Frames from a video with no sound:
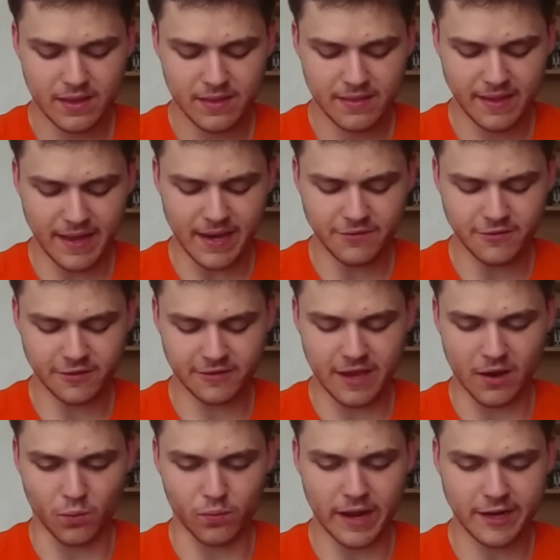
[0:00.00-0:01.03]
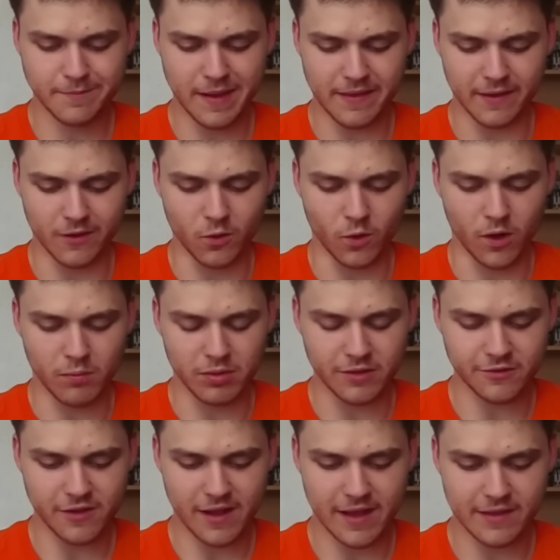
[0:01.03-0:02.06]
they kind of just get wrecked by the Goblin
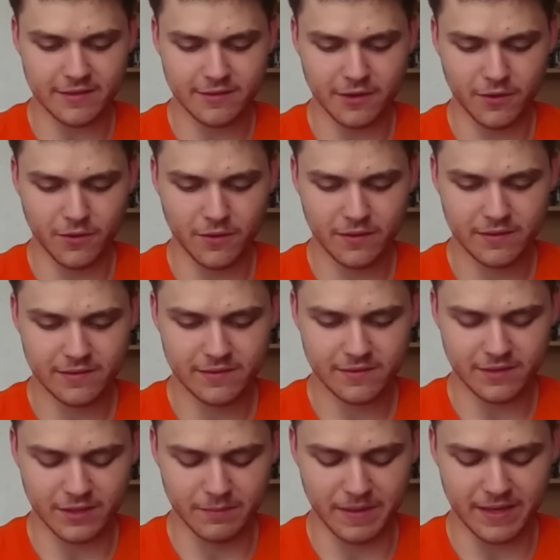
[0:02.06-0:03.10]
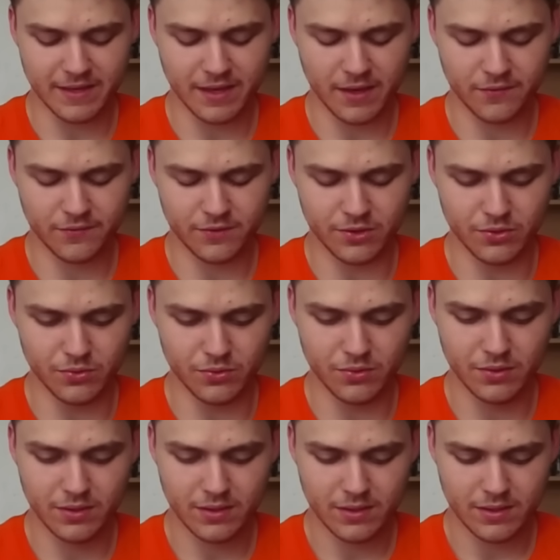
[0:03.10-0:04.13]
Giant, so it's a little bit tough
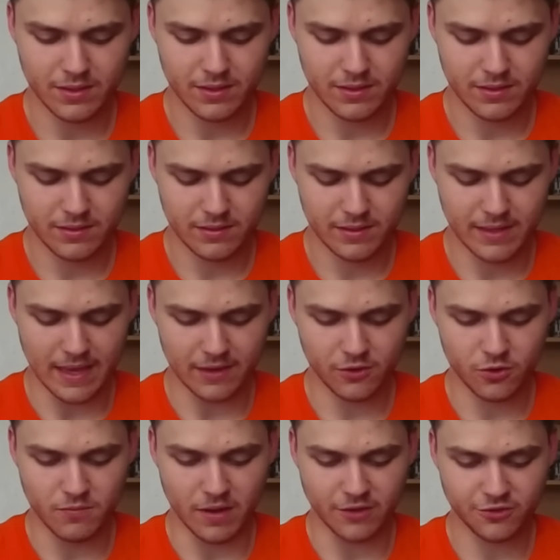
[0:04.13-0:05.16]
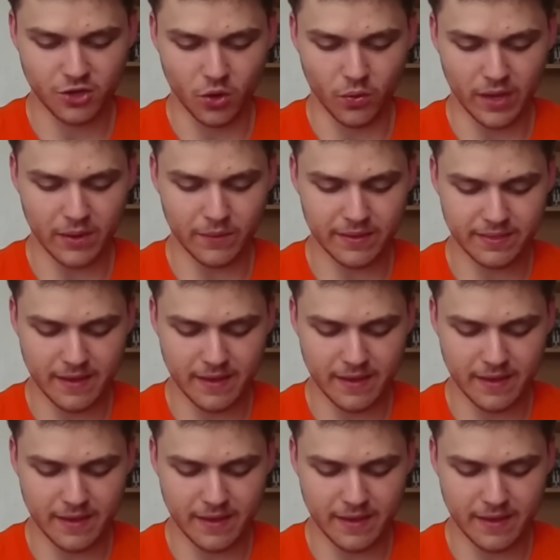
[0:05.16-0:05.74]
to get too much going with